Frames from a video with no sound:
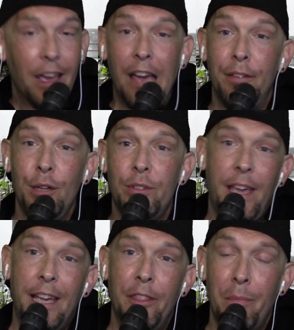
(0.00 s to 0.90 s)
Have you
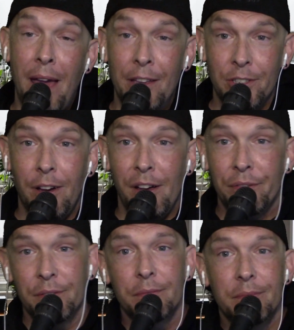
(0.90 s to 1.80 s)
taken the mask
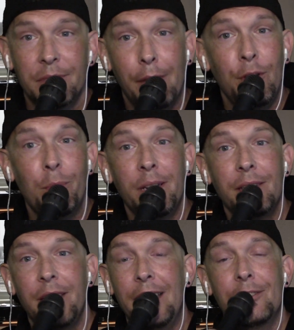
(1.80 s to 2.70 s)
off? Have you
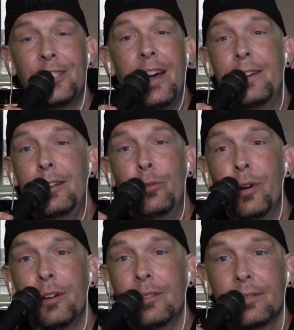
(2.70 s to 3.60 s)
been inside
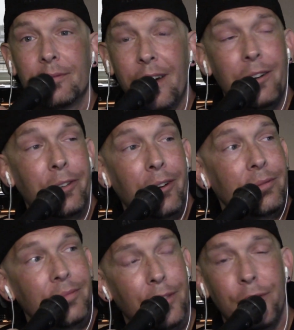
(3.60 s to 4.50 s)
anywhere? I don't
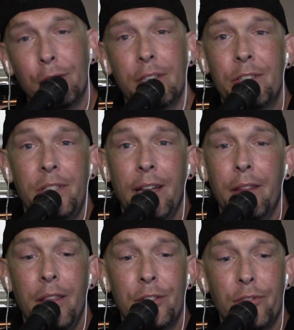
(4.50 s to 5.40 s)
know. If you're listening
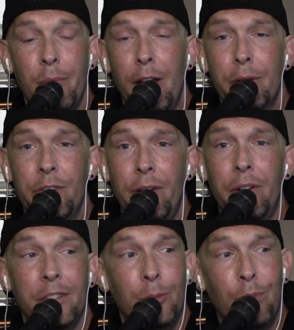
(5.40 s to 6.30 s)
to this from
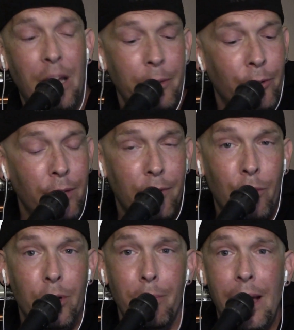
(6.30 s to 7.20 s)
Arizona, you probably don't even
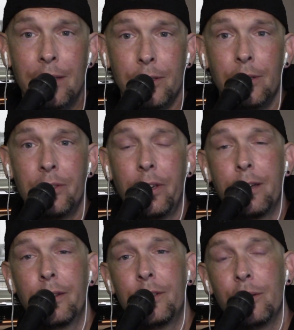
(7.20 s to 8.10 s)
know what a mask looks
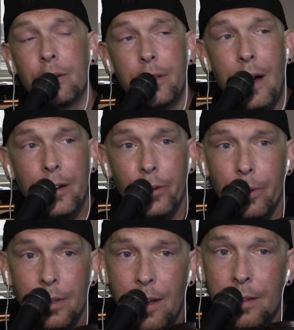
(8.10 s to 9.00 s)
like unless you're a
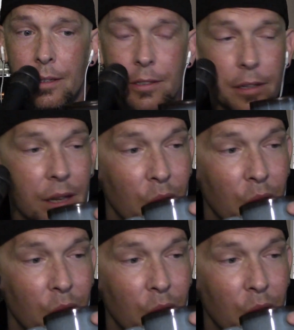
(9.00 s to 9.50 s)
doctor or a dentist.